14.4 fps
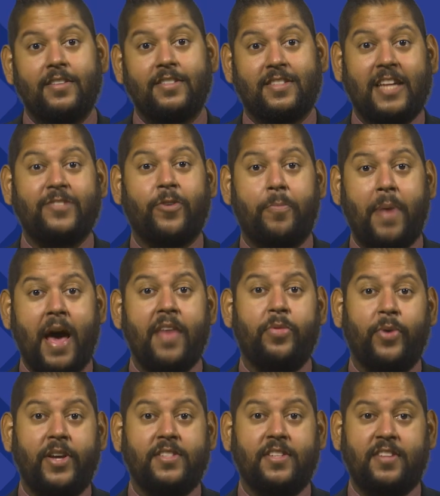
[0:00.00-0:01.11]
stands for
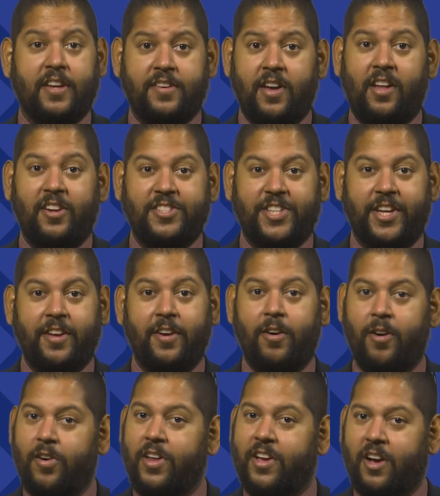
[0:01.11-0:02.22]
Pathways in Technology,
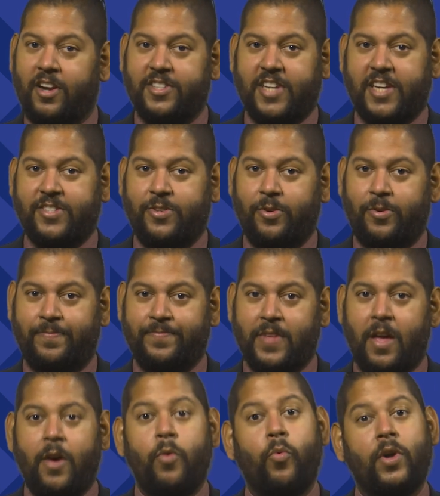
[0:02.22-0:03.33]
Early College High School.
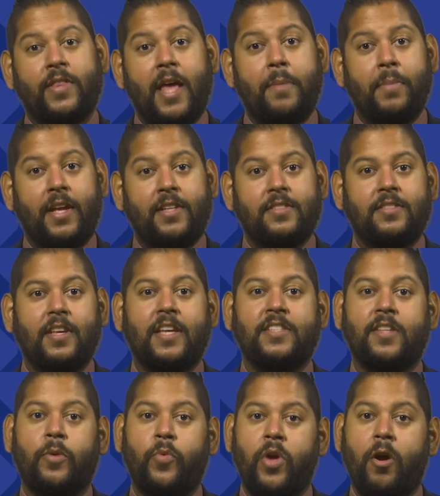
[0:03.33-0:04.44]
What that means
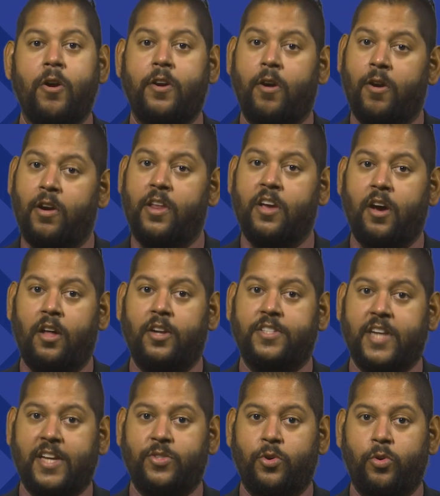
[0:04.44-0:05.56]
is that we are an early college
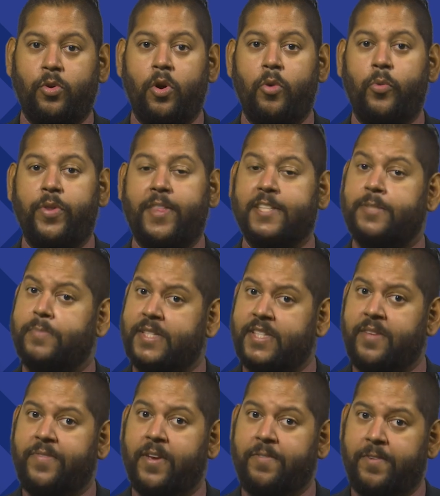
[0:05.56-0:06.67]
high school with a
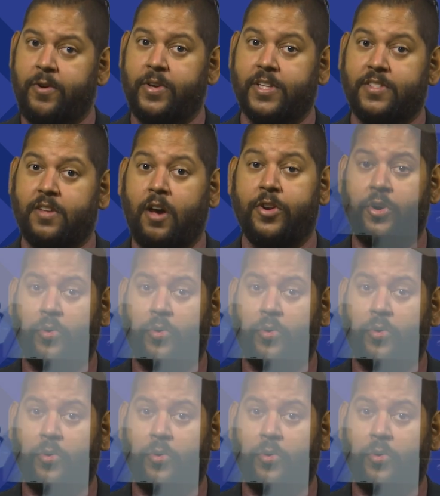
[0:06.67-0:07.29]
specific focus on